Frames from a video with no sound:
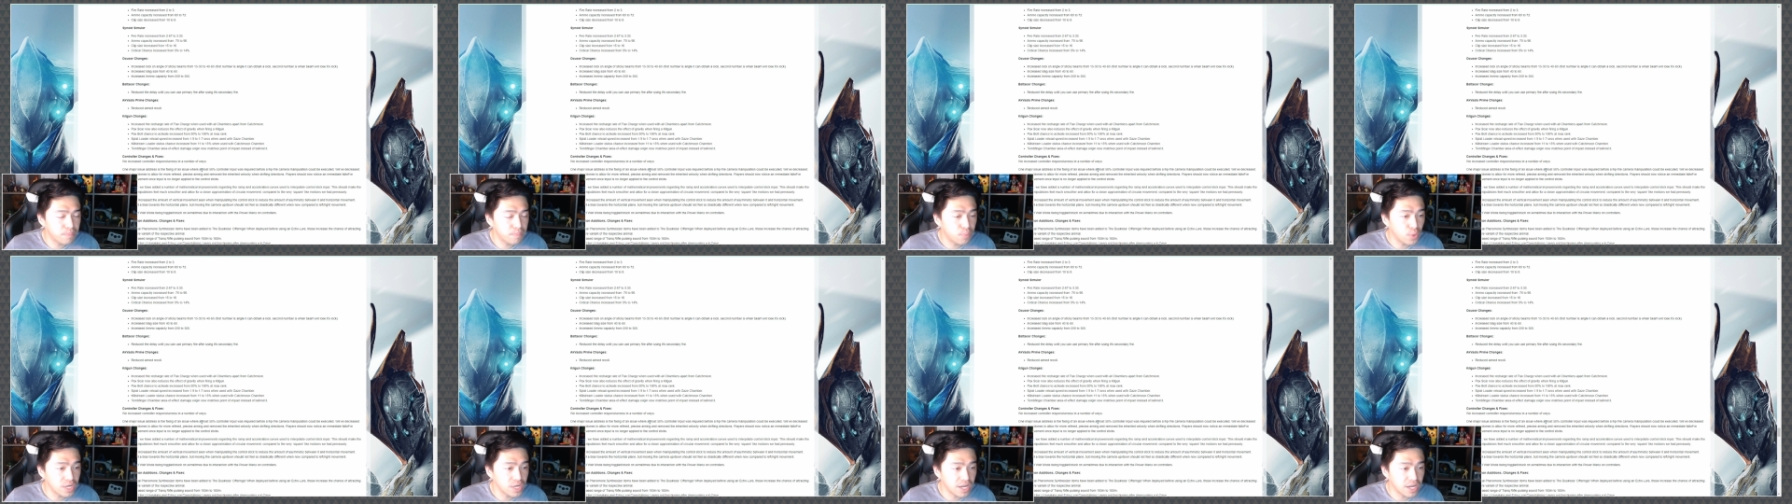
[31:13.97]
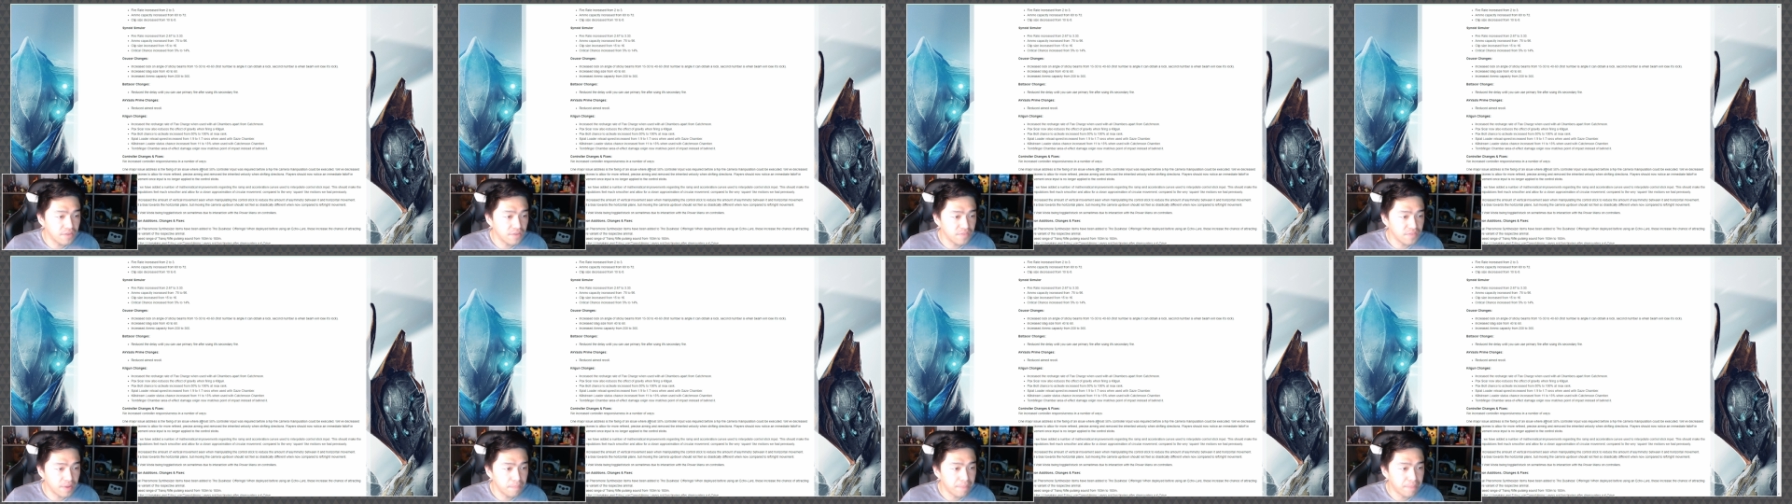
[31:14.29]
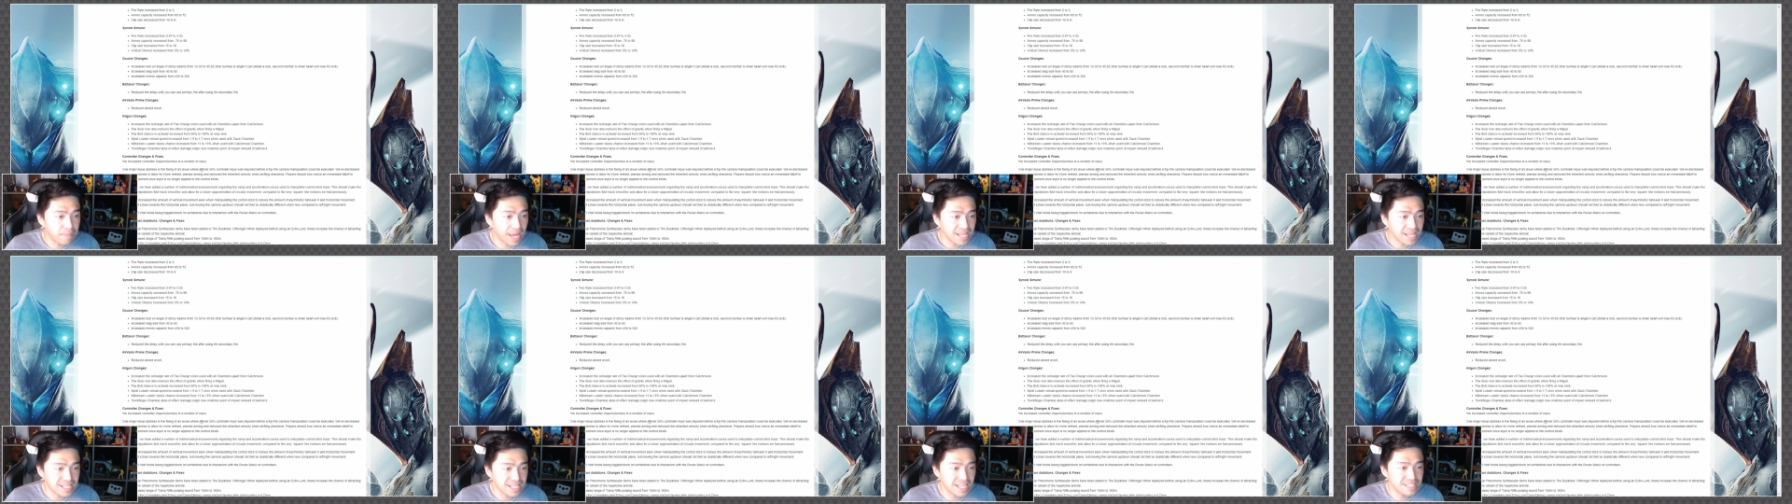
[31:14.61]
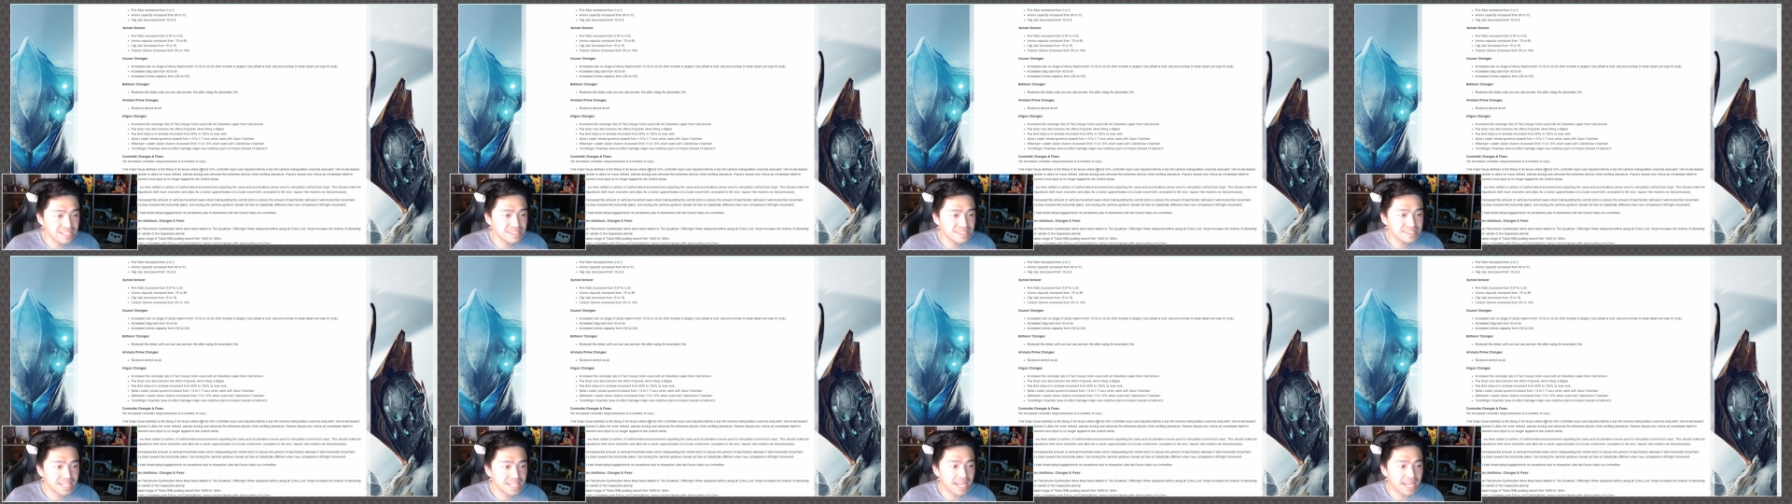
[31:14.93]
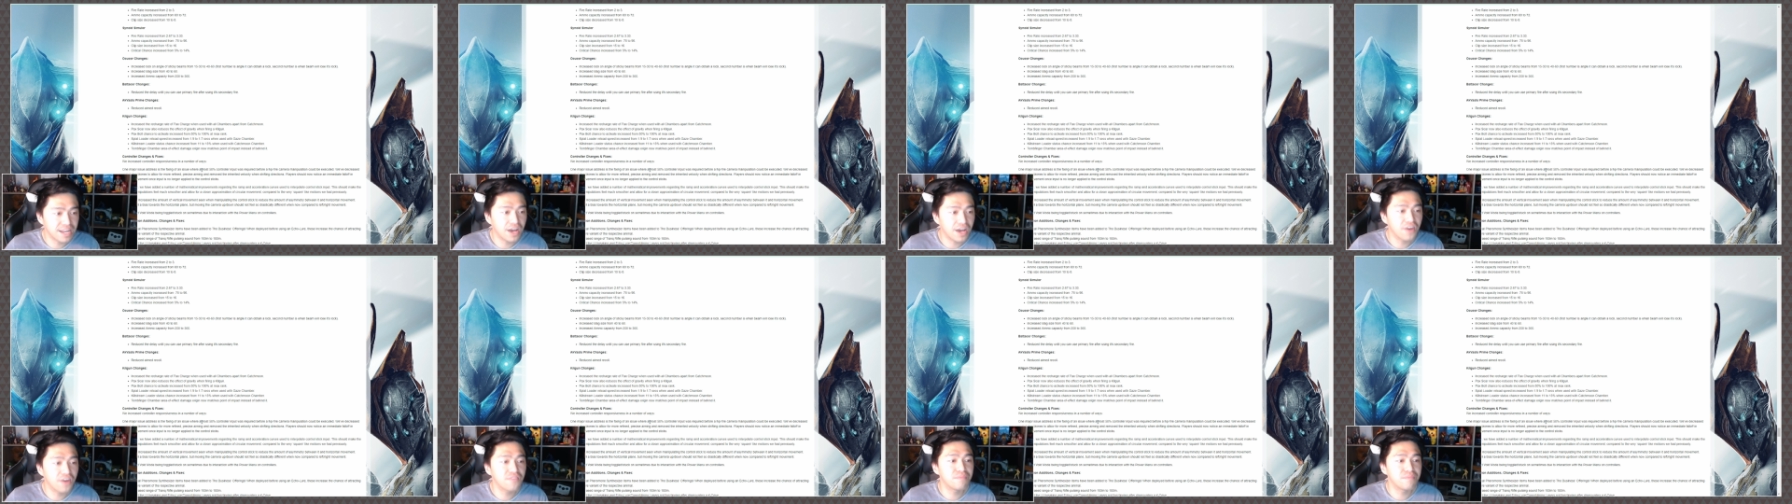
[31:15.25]
point of impact
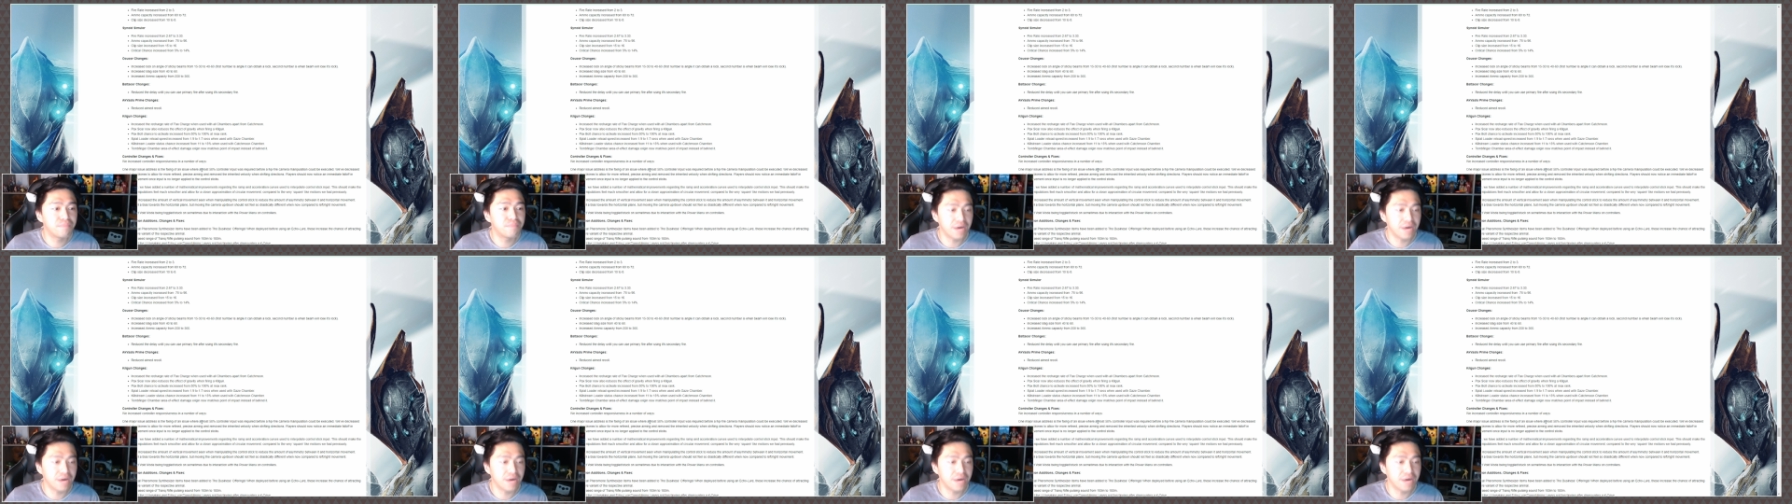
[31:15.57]
instead of